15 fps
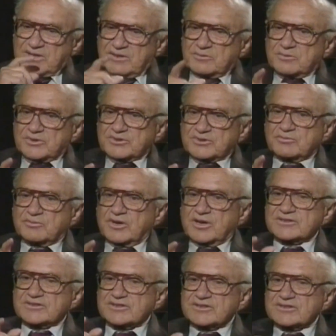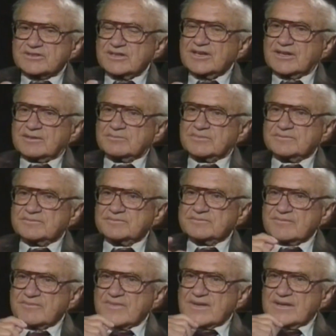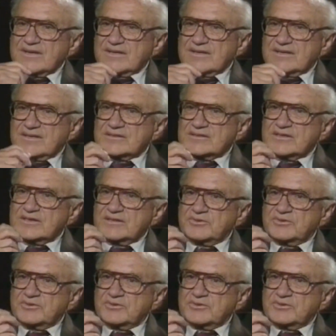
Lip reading: the worst rise to the top is that if